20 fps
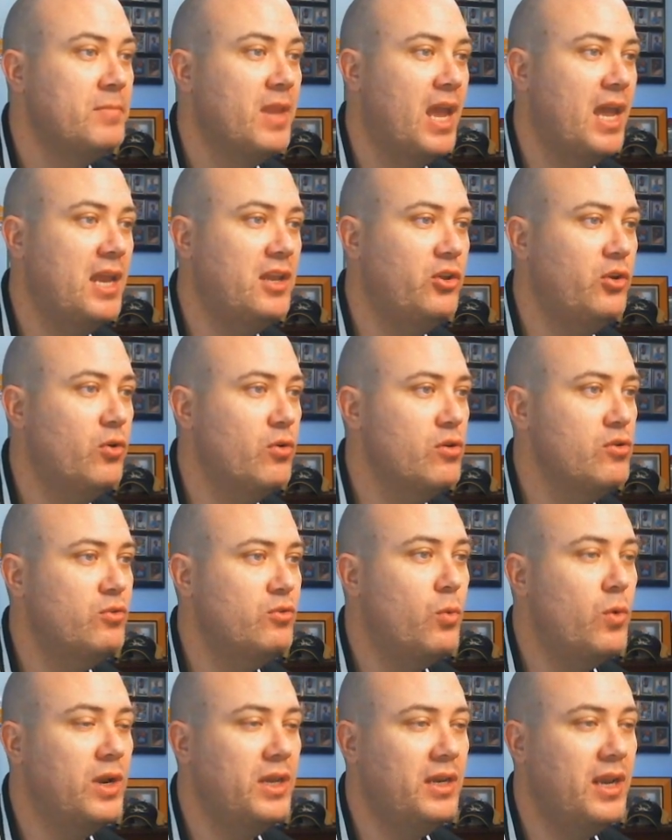At two hundred
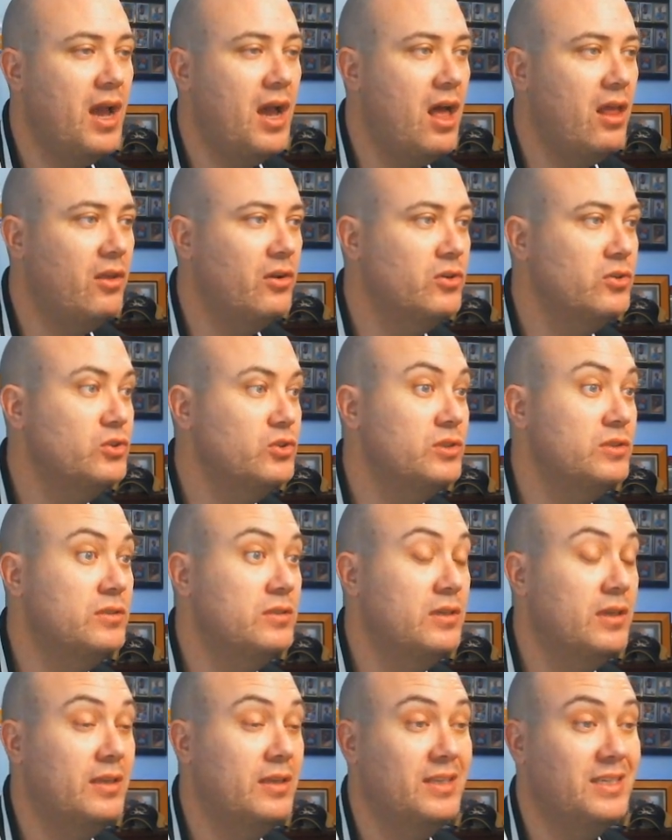twenty dollars,
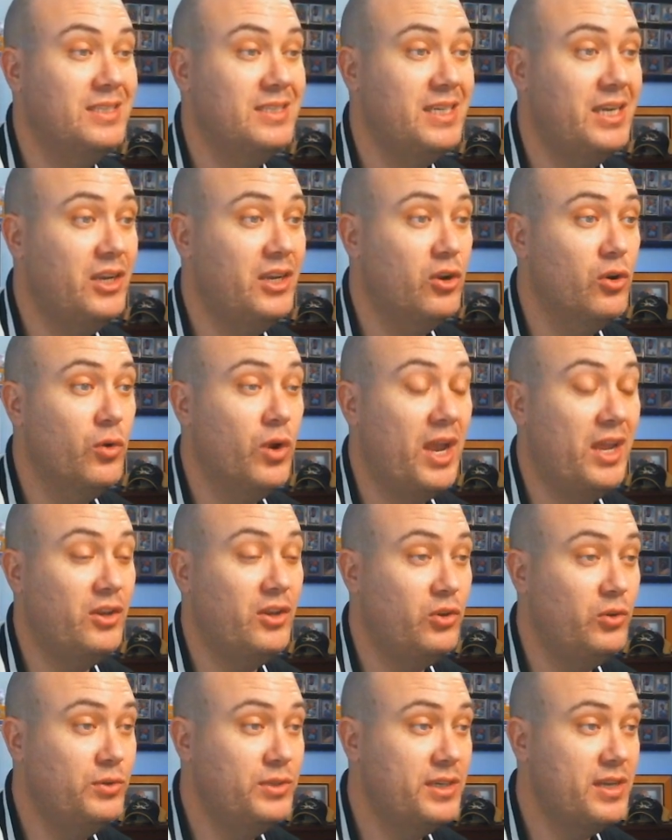the Seager
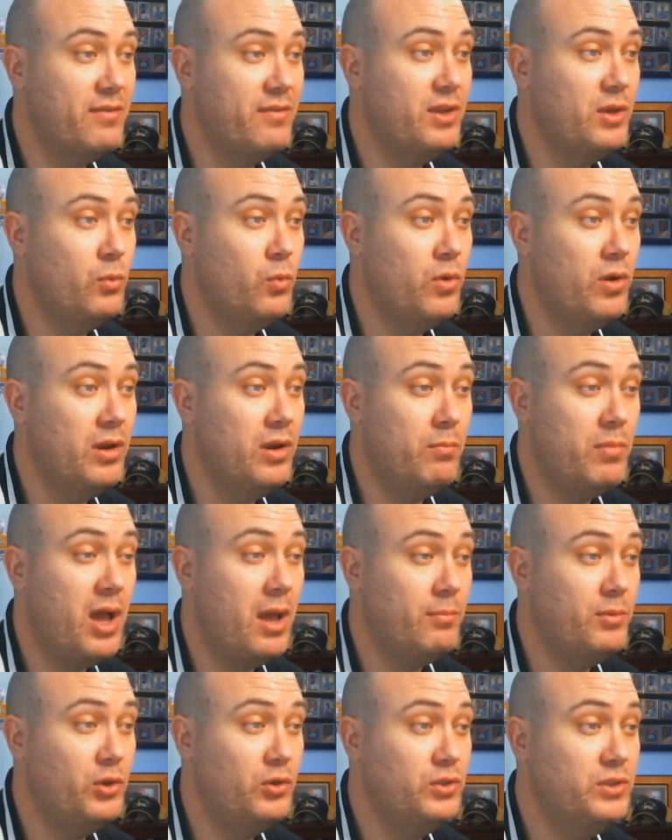at two seventy-one,
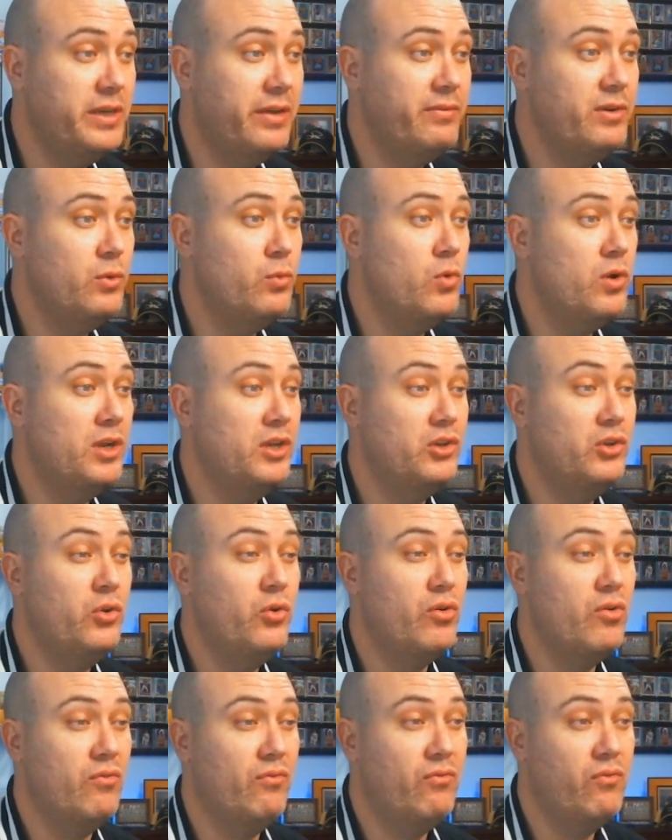pop two seventy-one at
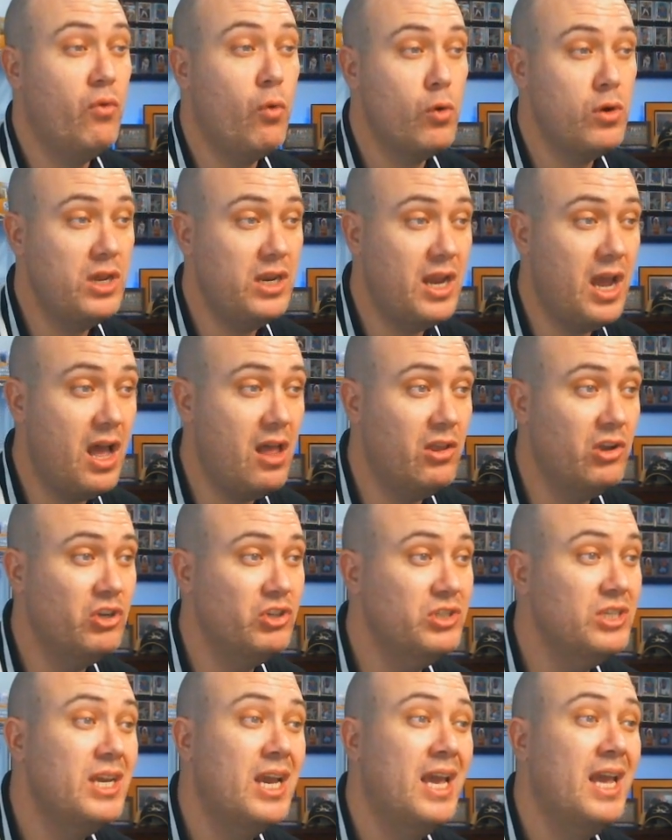two hundred forty
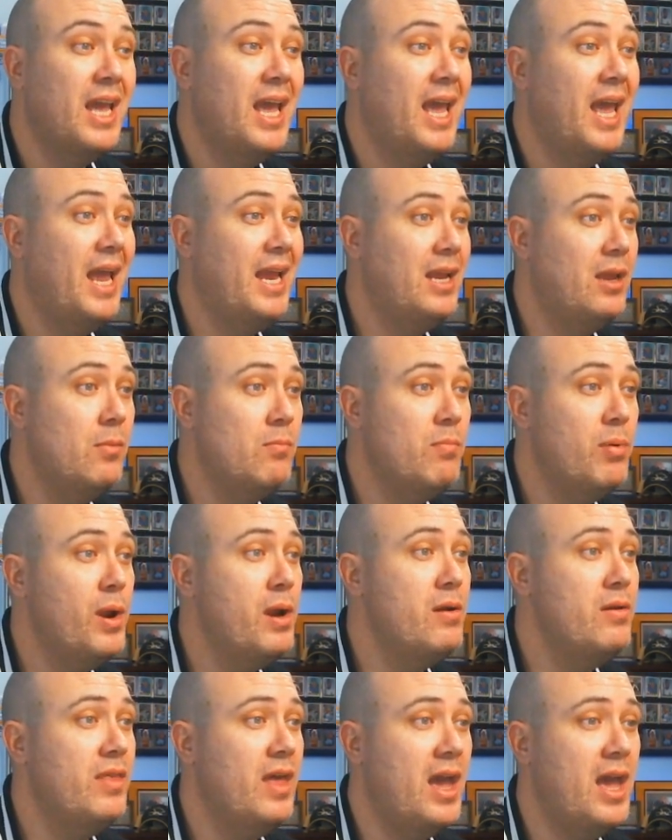dollars, and
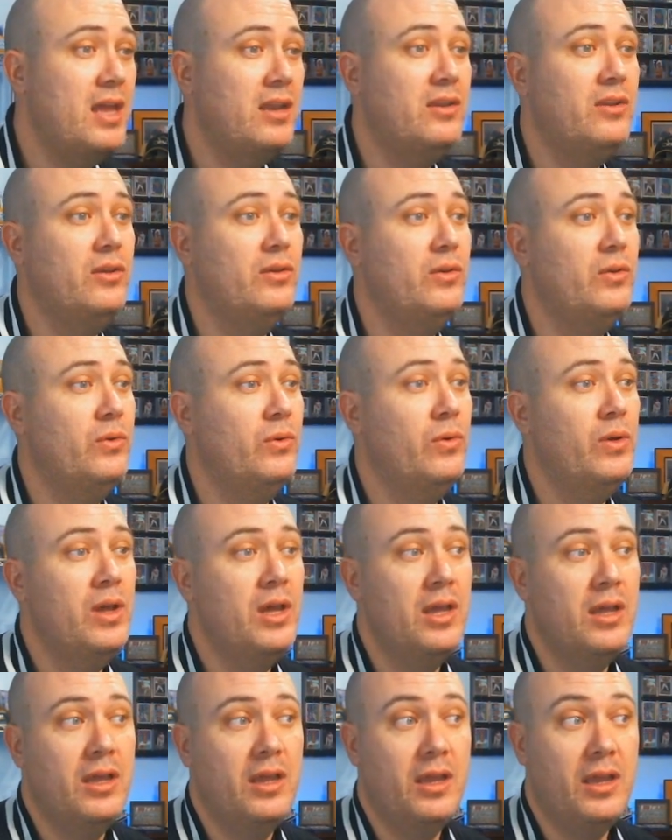compare that to
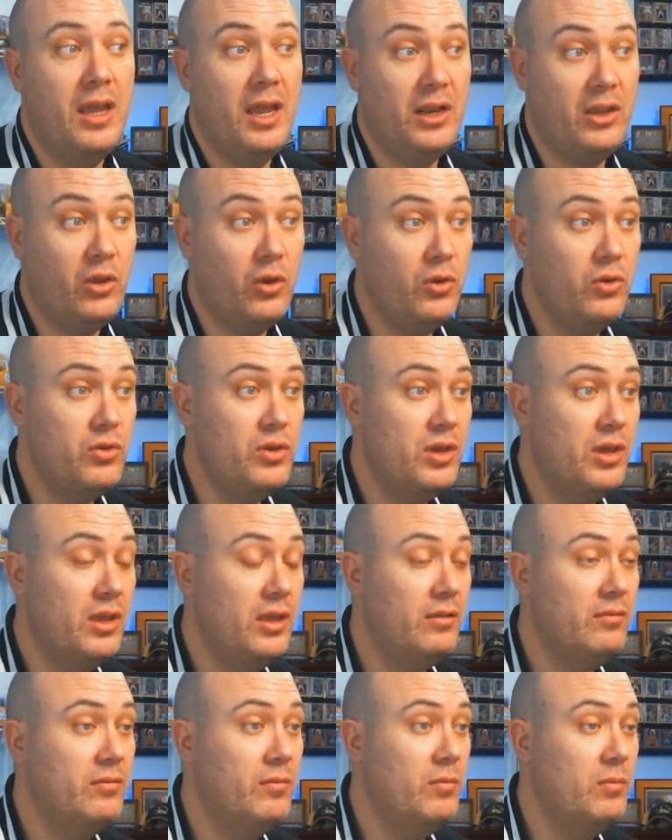
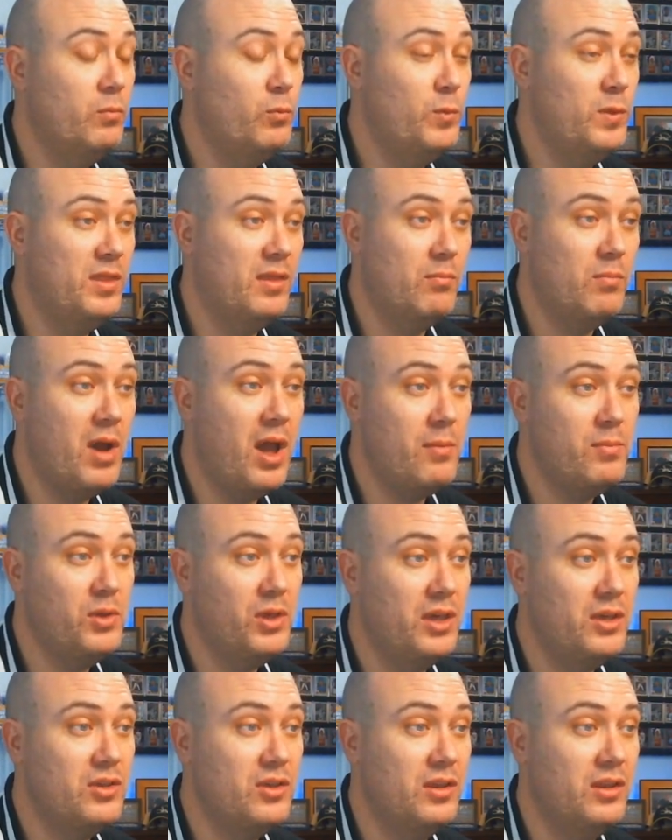Acuña with a
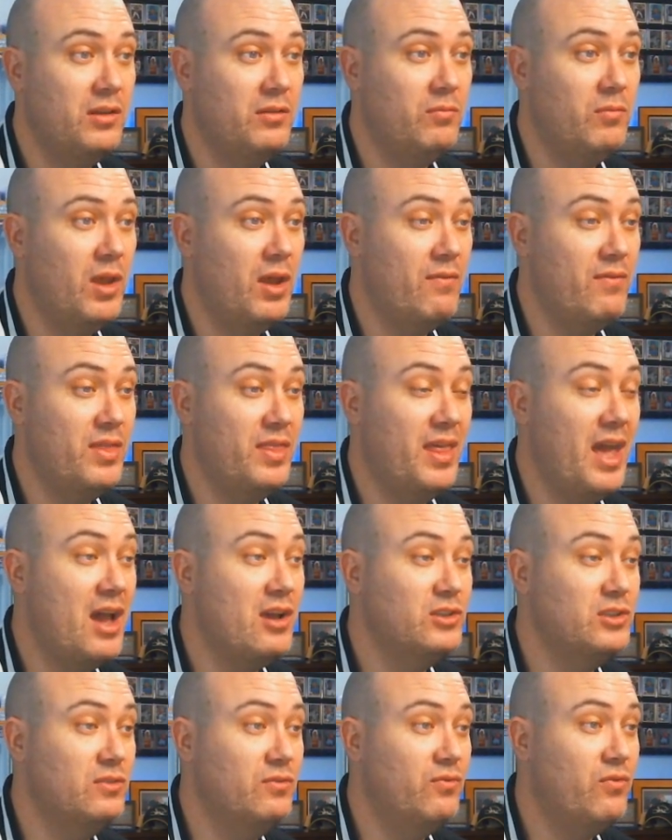population of one
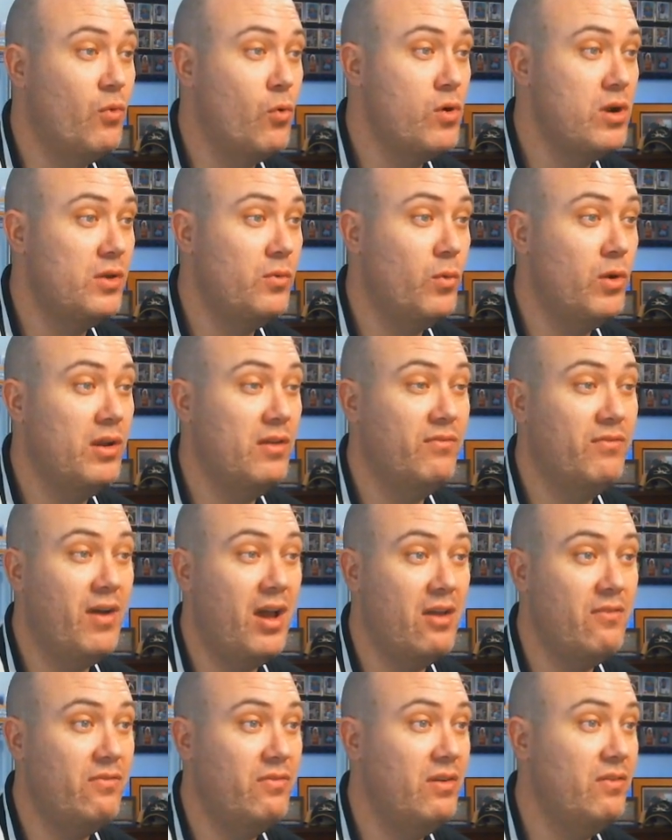thousand forty-one at
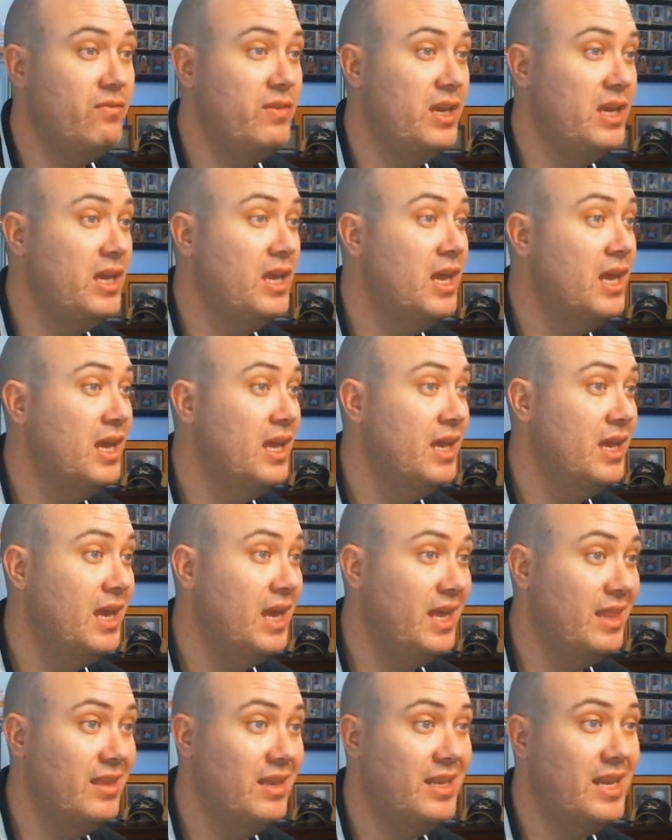five fifty,
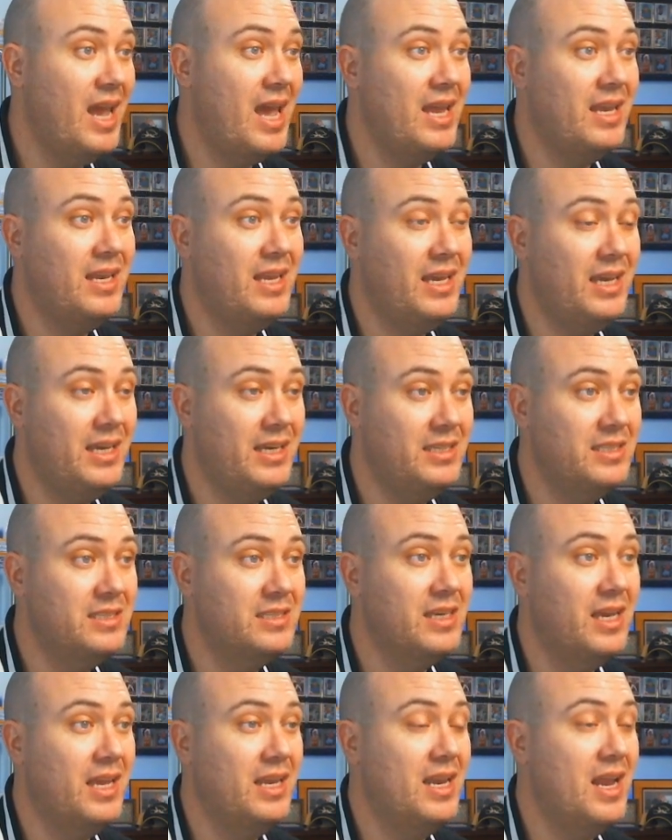and the
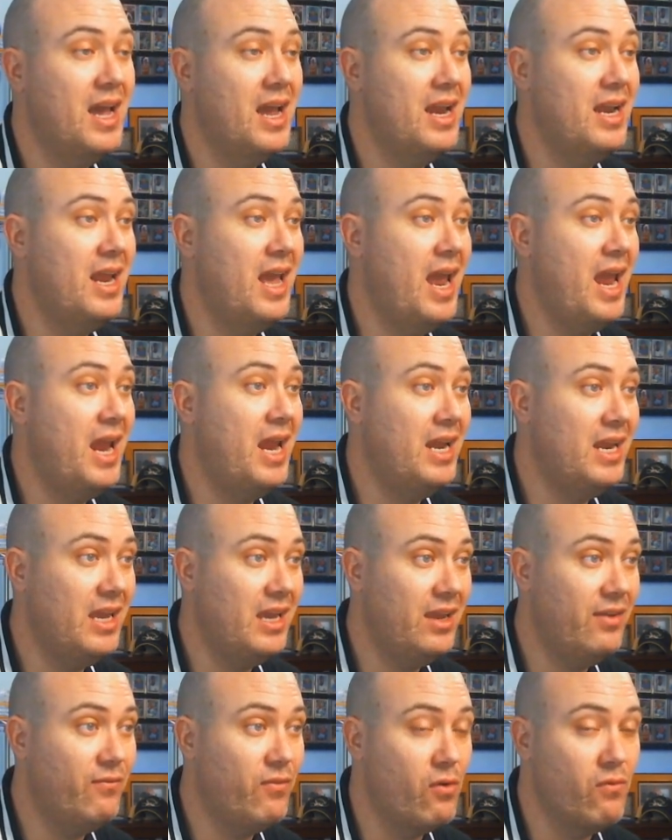Tatis at nine
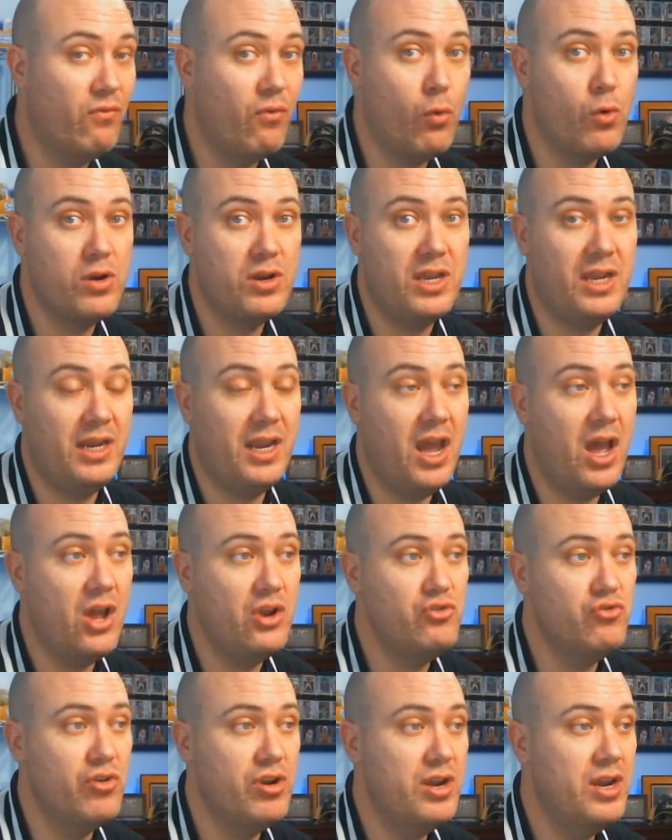eighty for fourteen
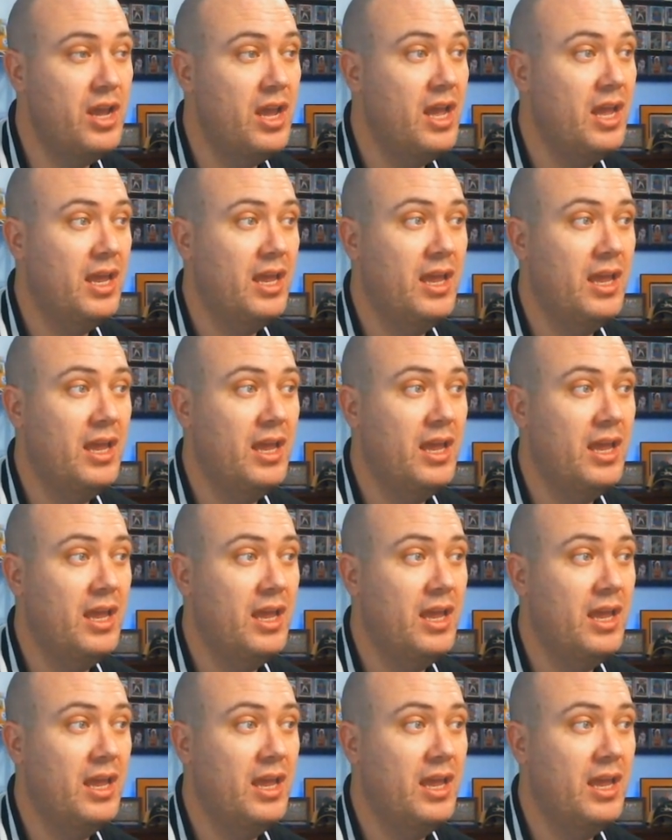hundred.